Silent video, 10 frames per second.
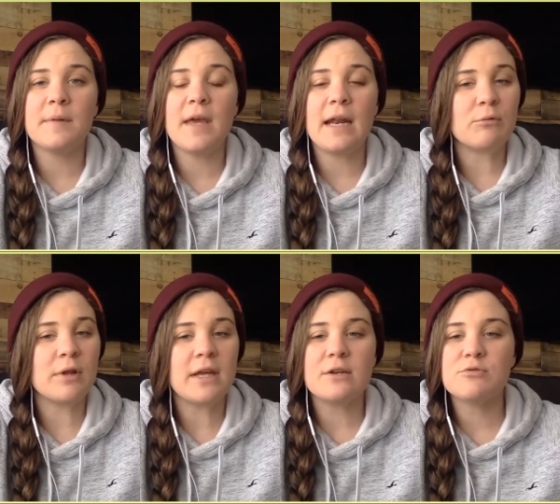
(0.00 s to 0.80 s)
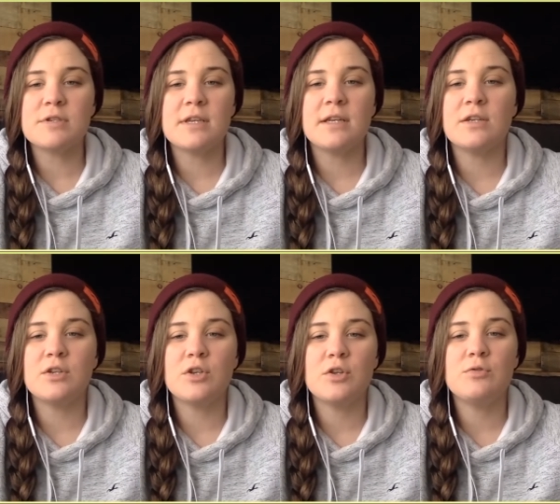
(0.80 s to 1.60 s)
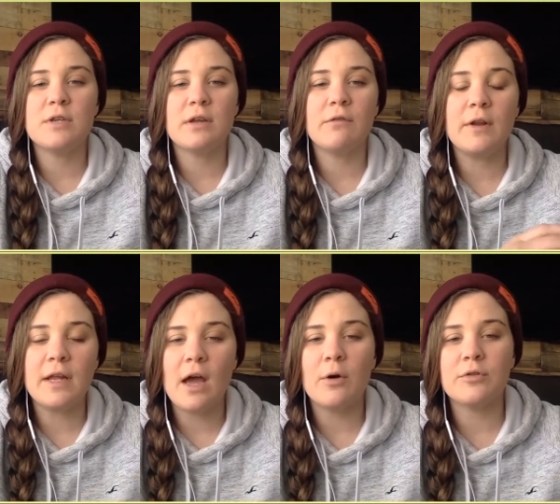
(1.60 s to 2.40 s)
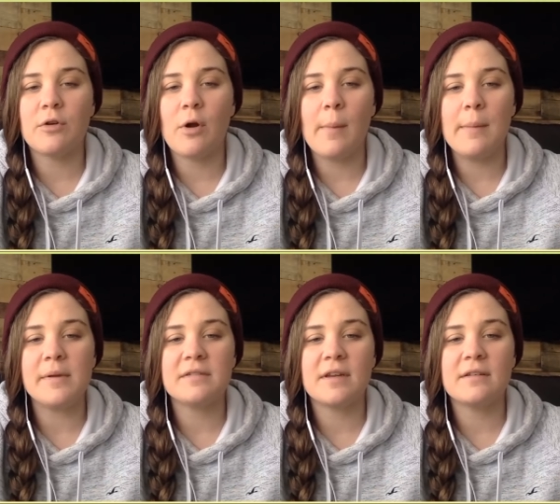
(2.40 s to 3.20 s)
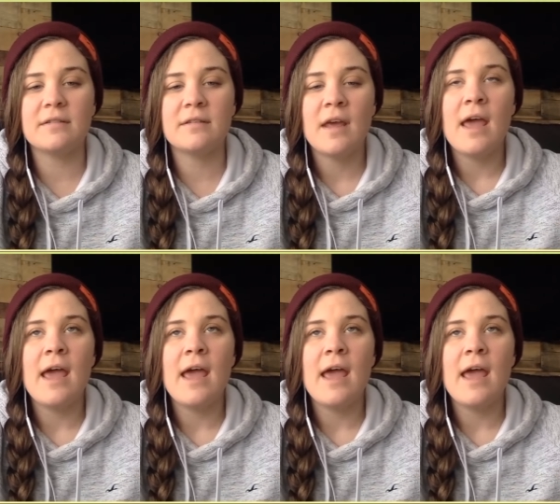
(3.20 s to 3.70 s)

getting really interested in using video to grow my business